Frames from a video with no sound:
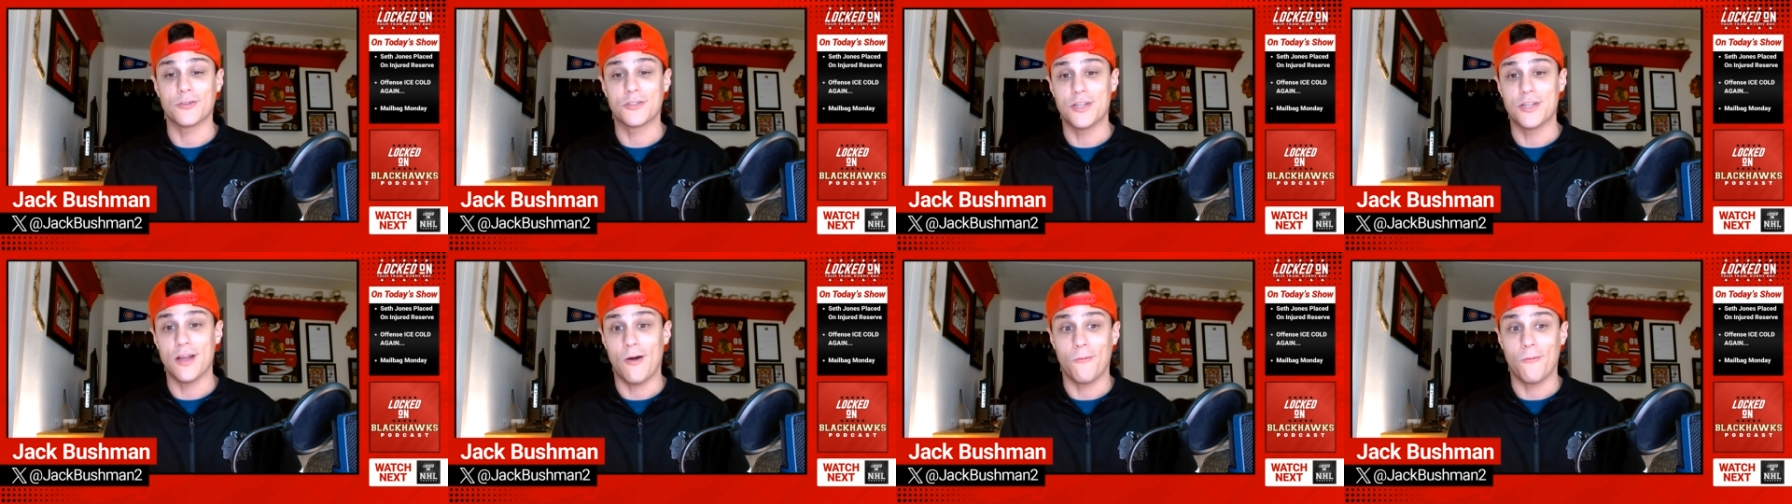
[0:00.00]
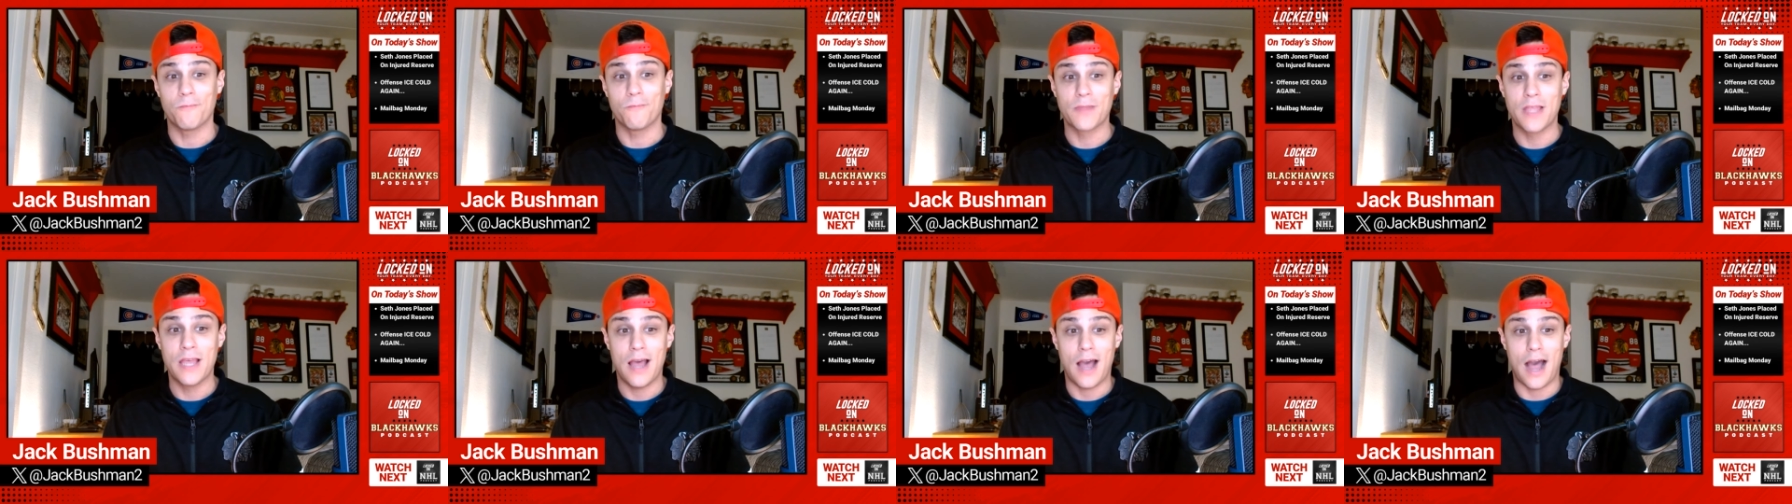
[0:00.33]
So
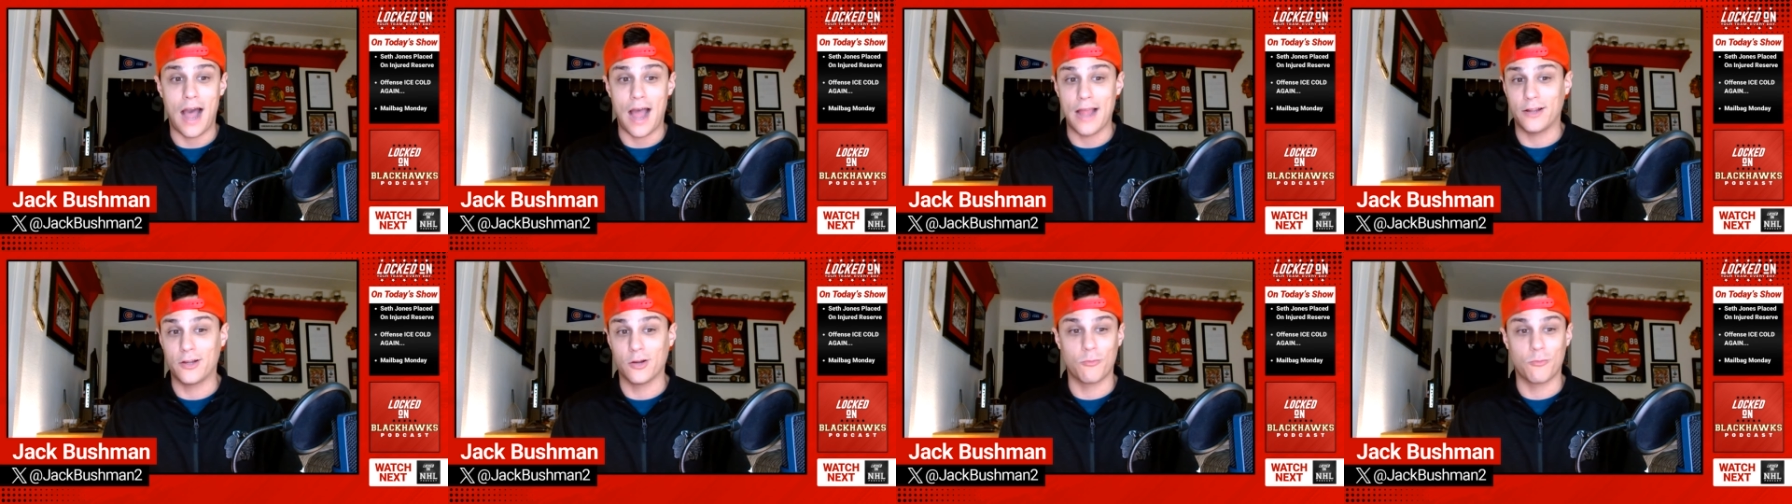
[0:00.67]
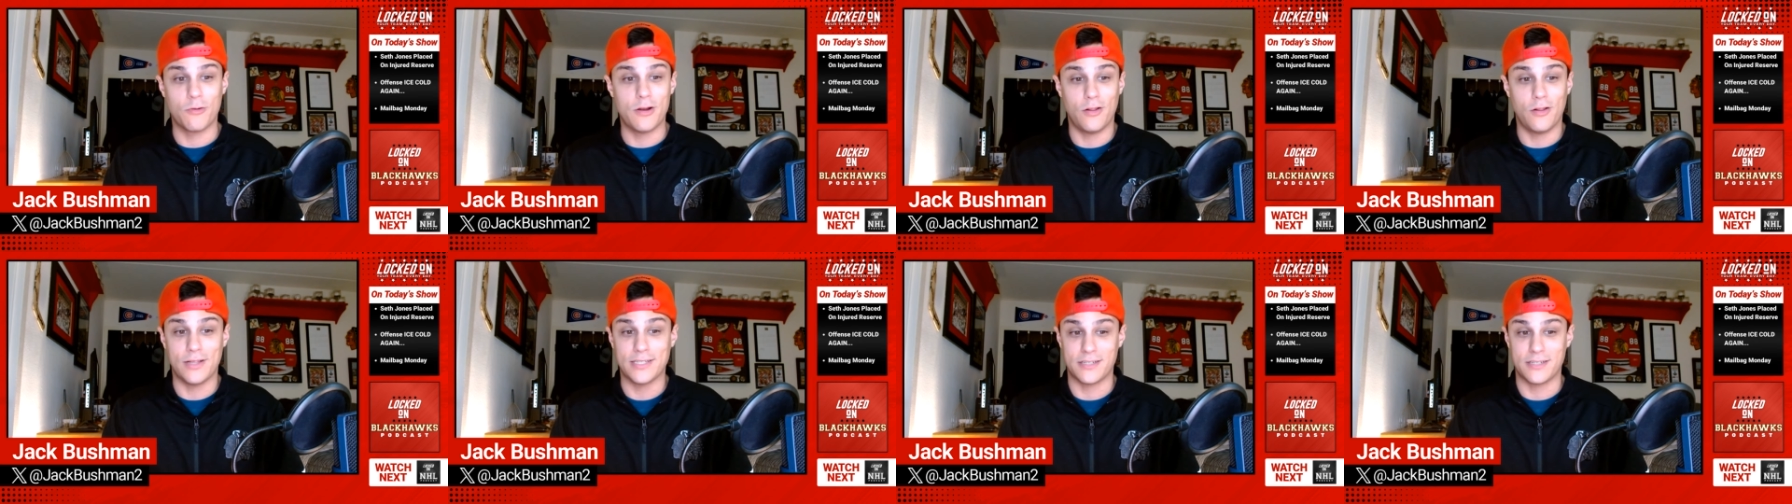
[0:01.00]
I could
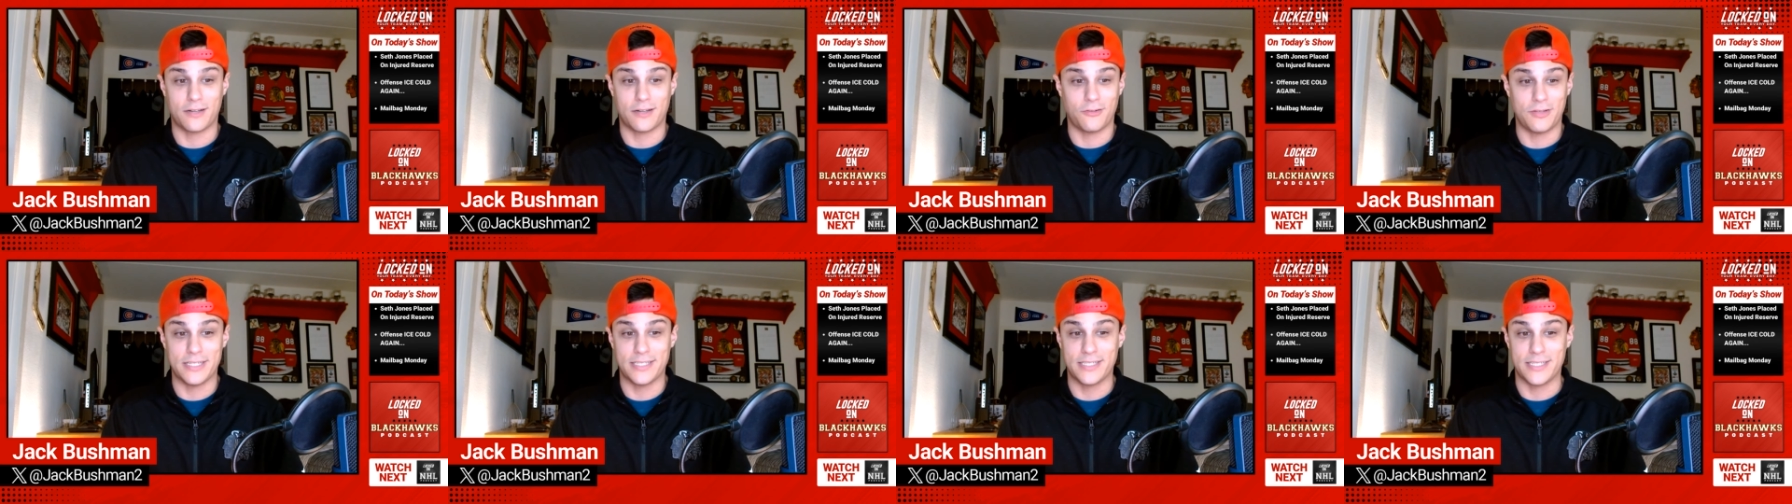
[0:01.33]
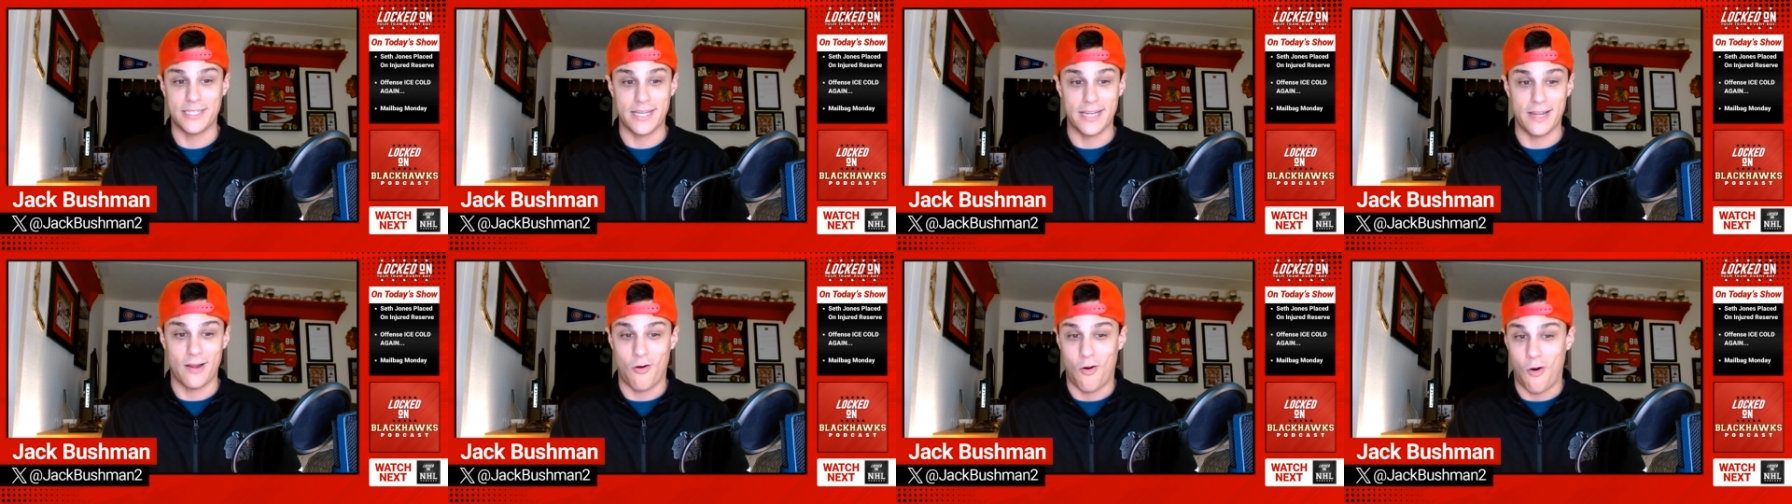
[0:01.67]
realistically
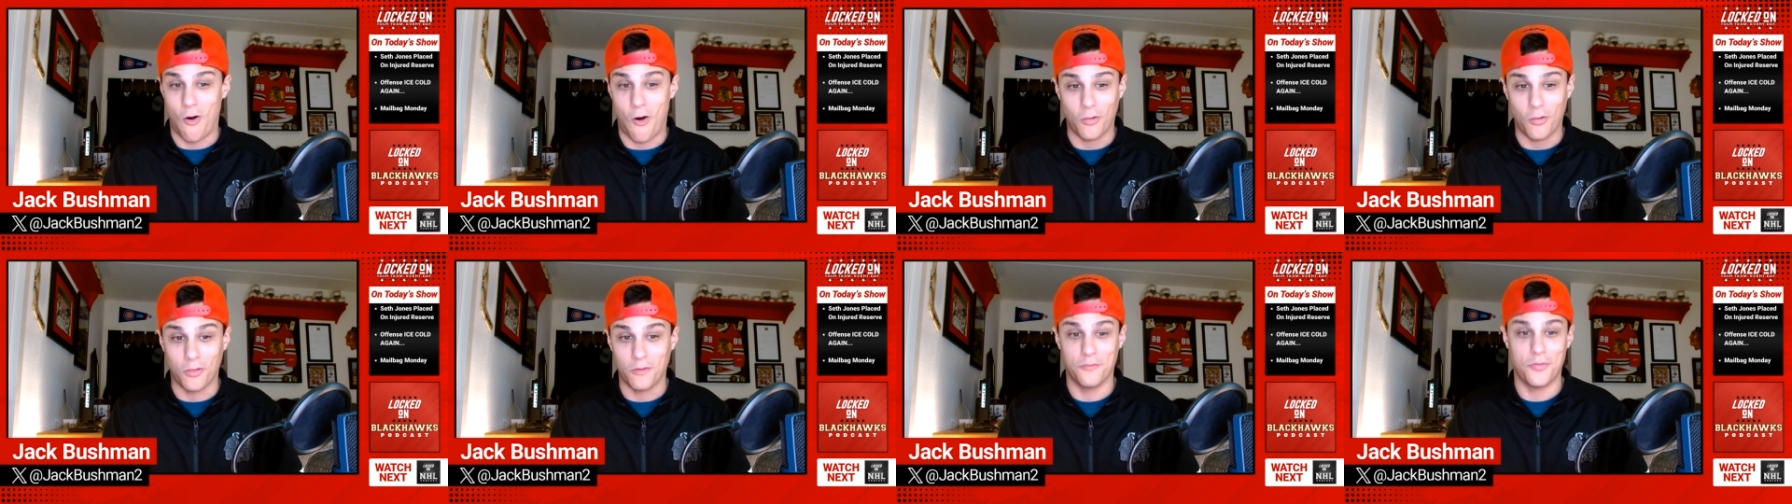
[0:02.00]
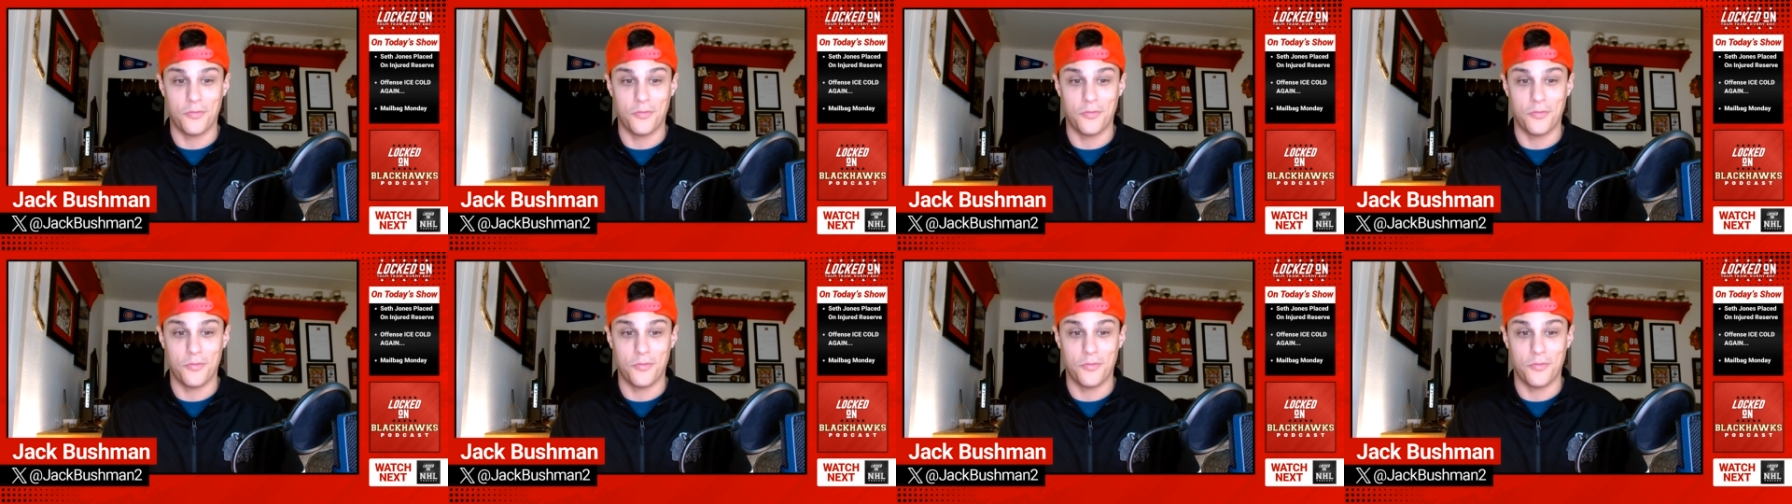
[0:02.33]
see all